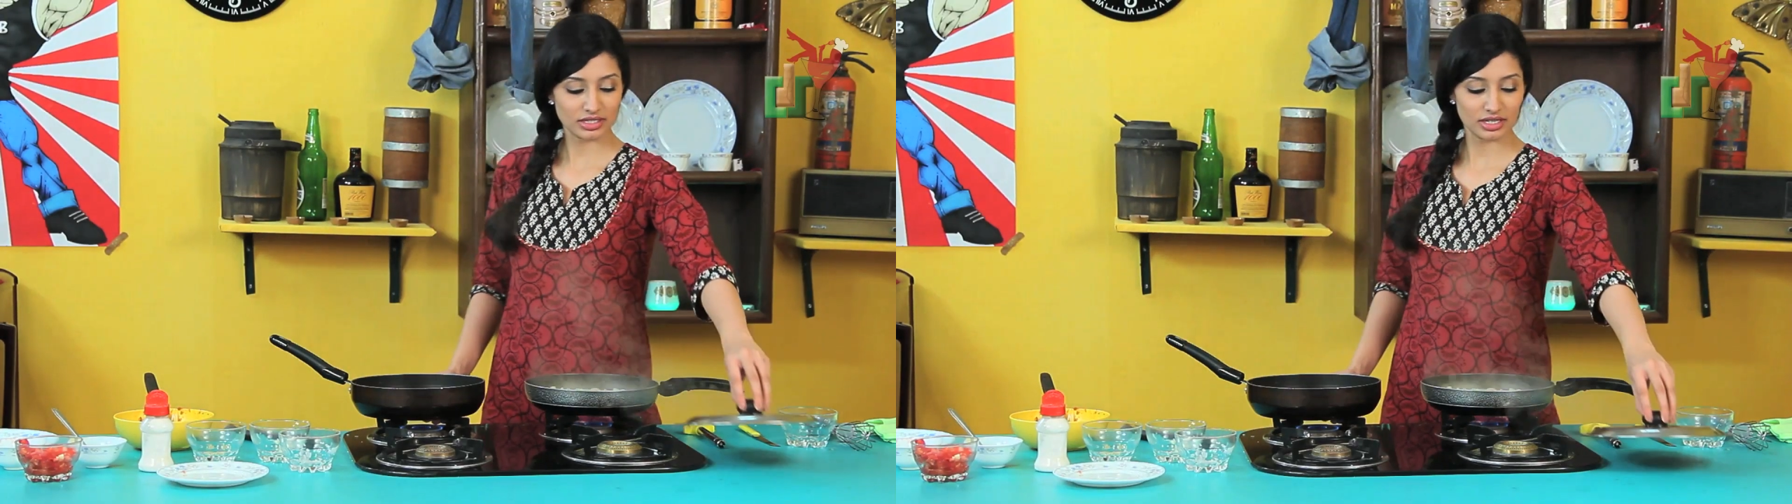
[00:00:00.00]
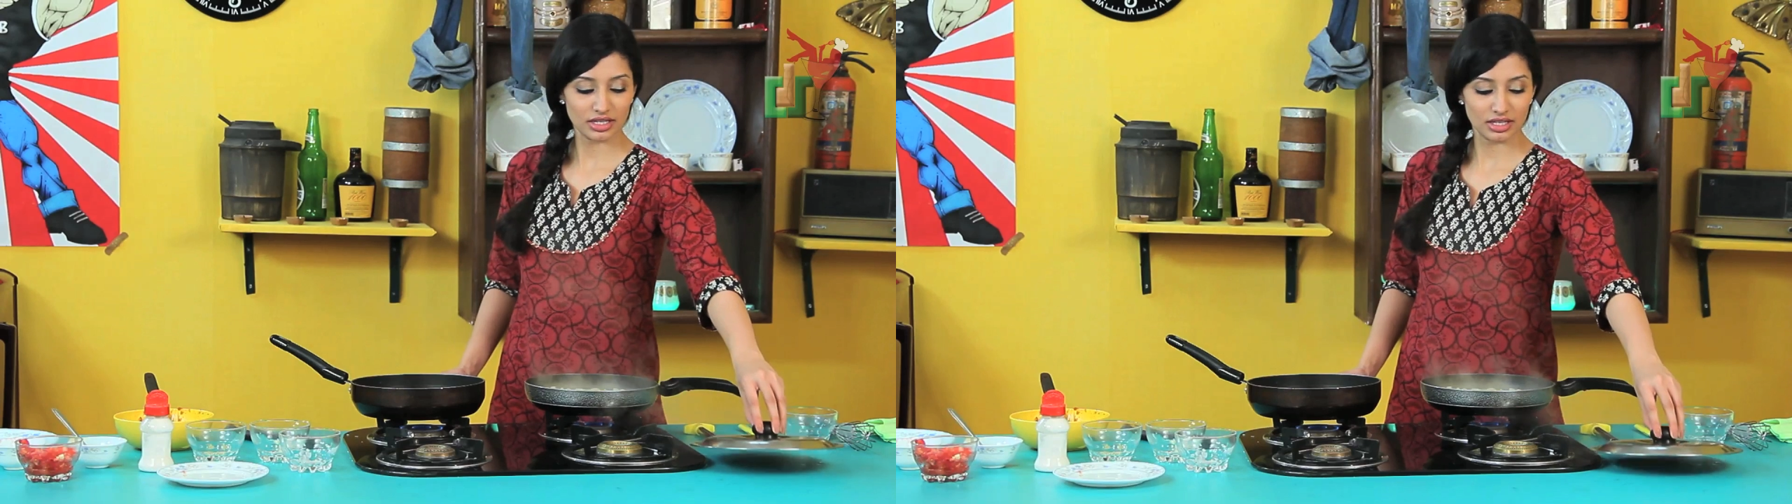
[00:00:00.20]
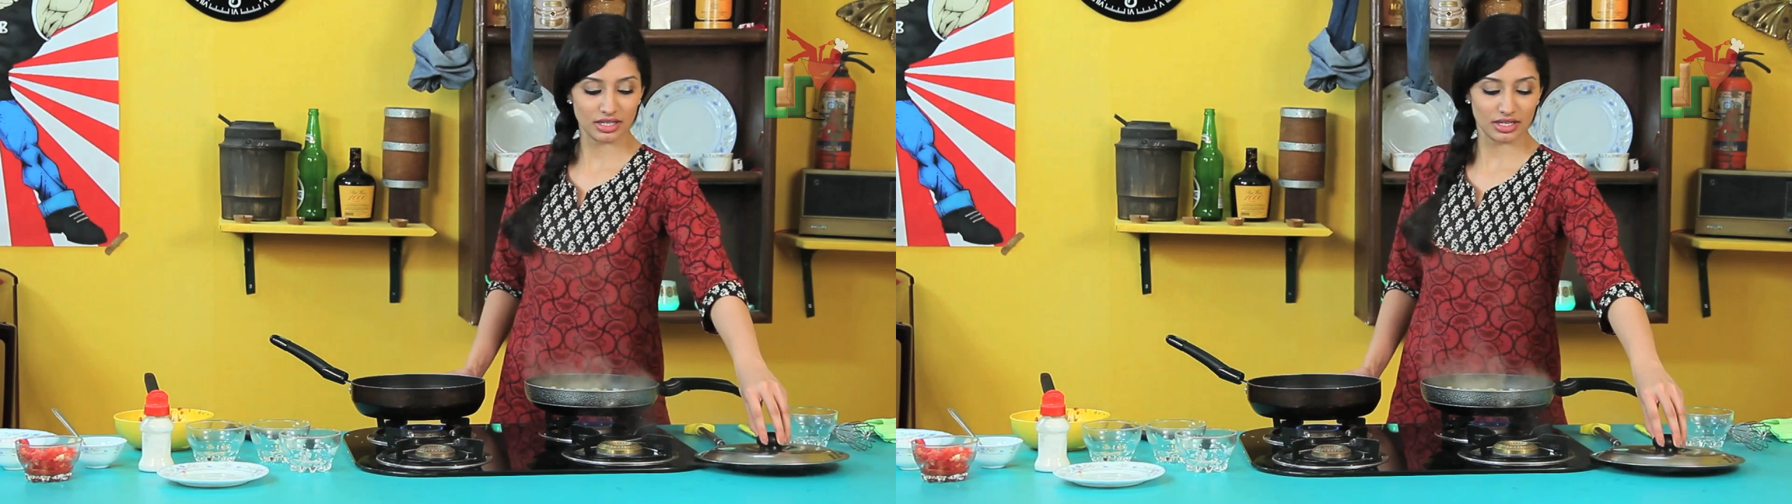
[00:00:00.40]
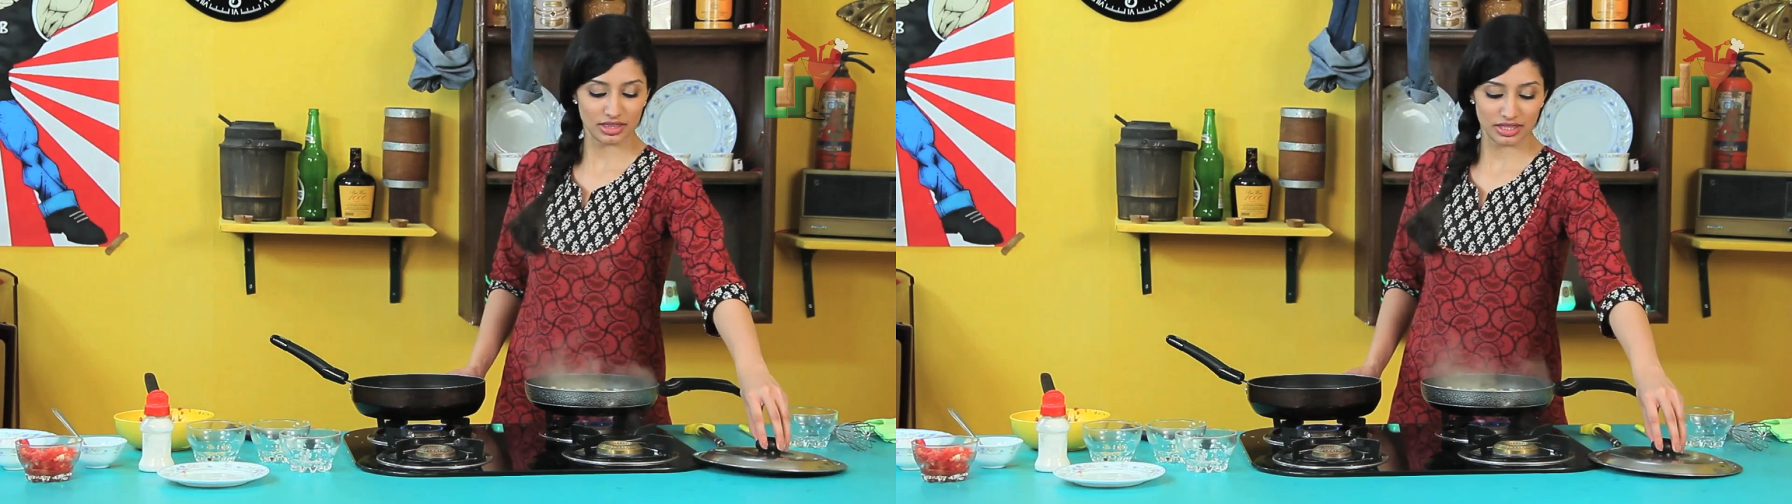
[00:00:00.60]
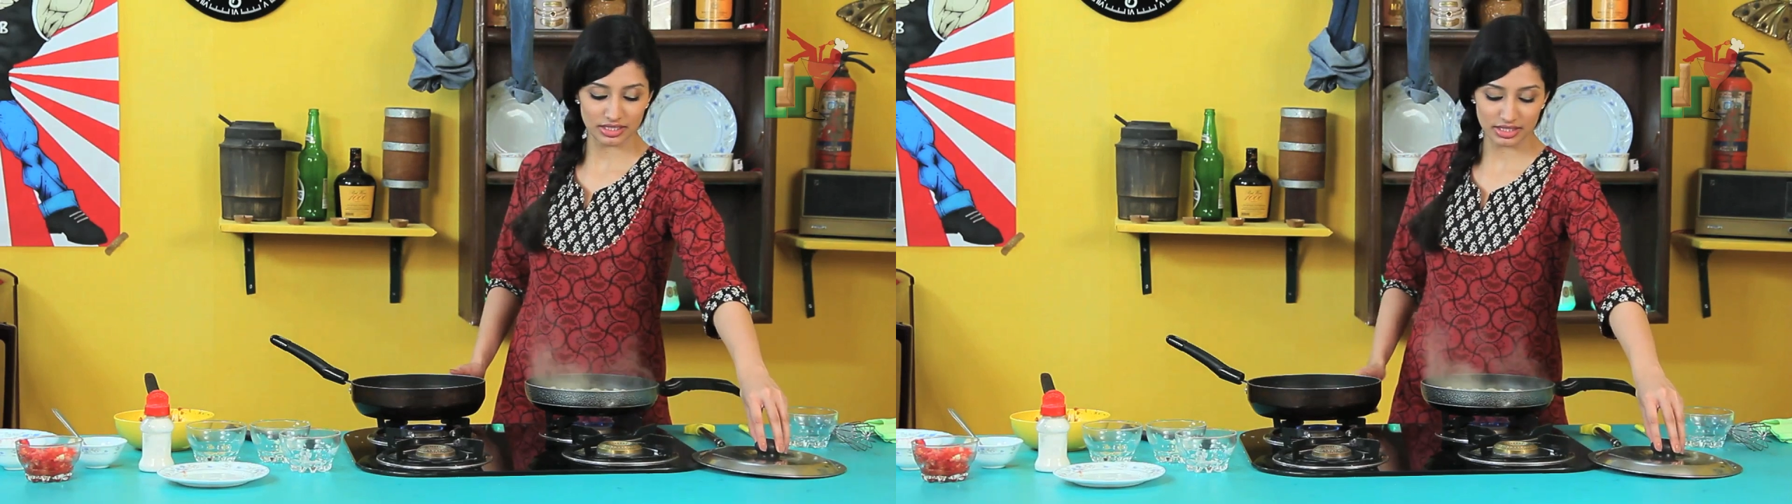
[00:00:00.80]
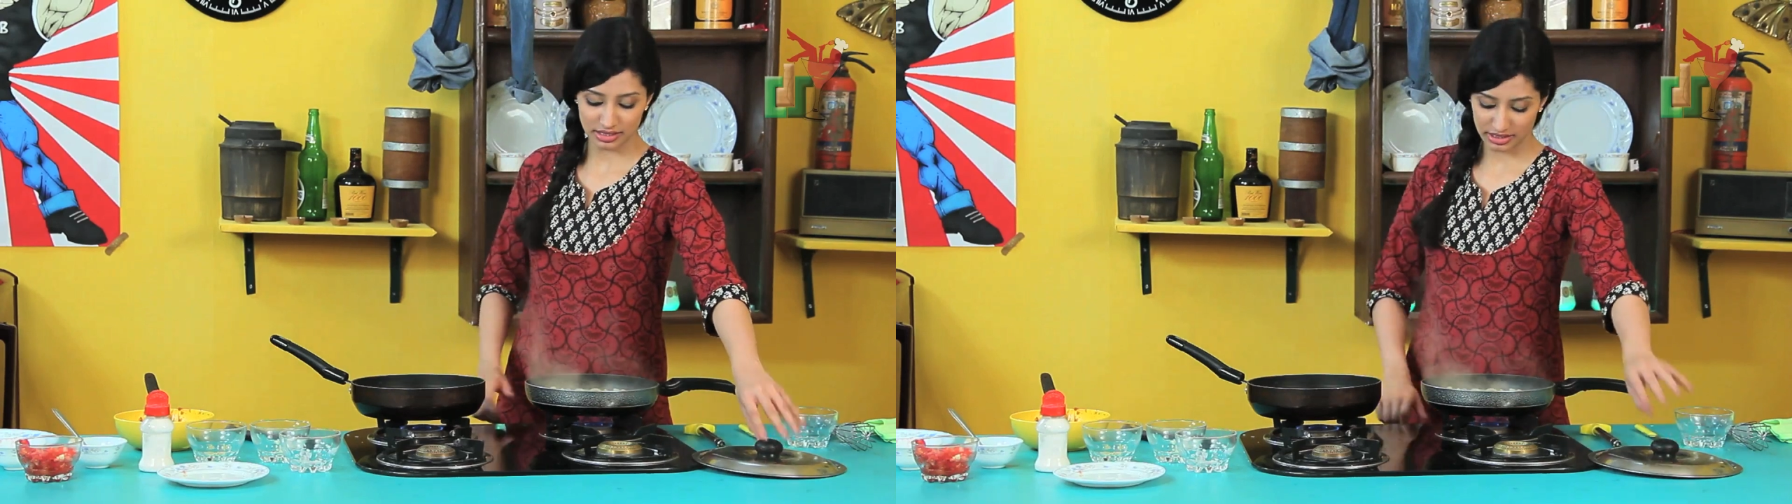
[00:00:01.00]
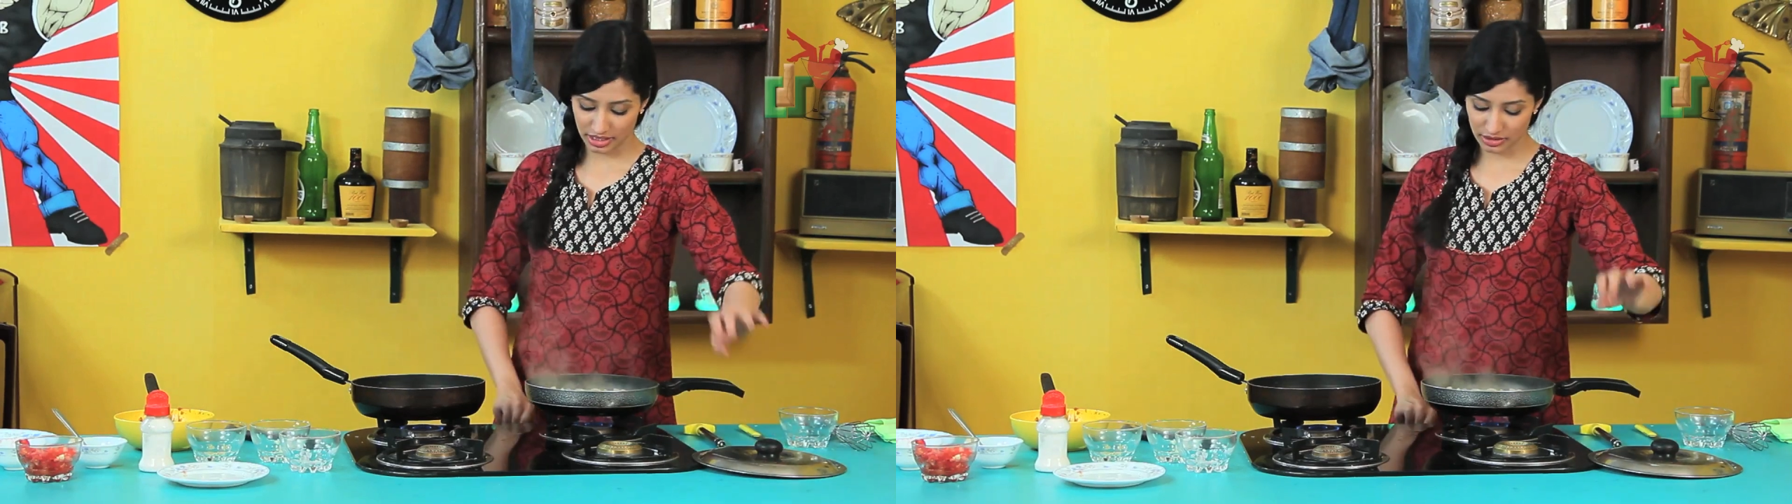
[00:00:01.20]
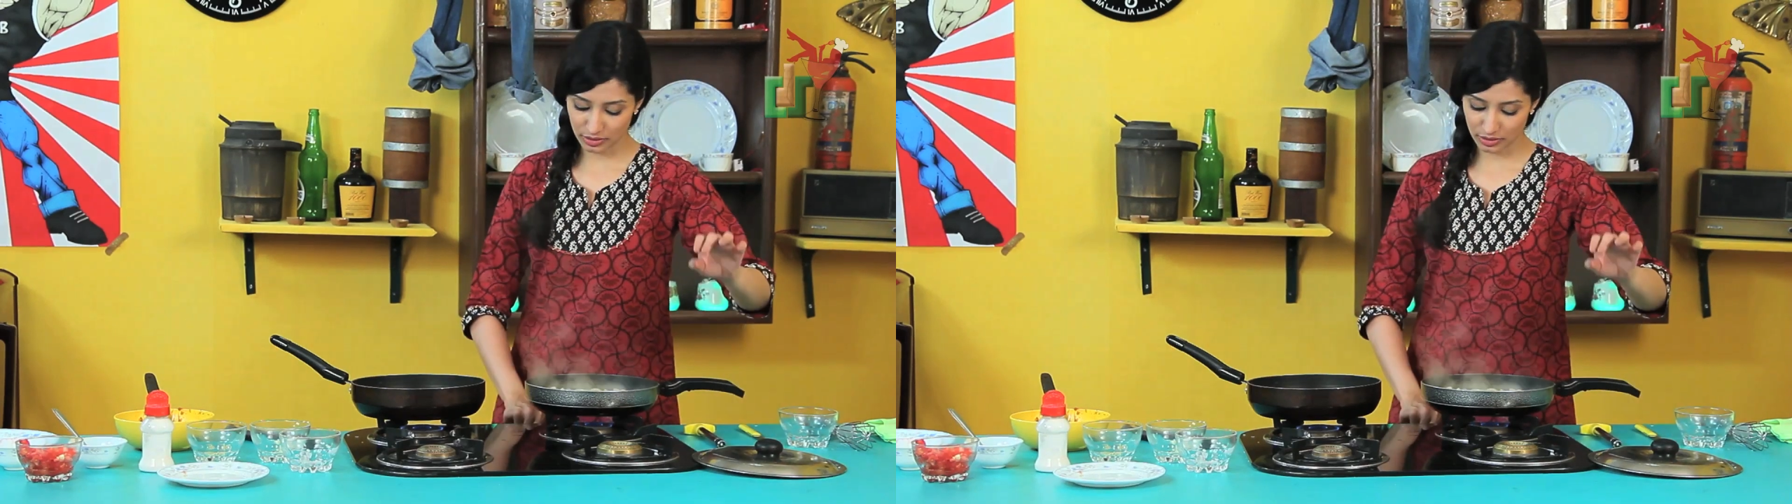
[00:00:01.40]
this is done,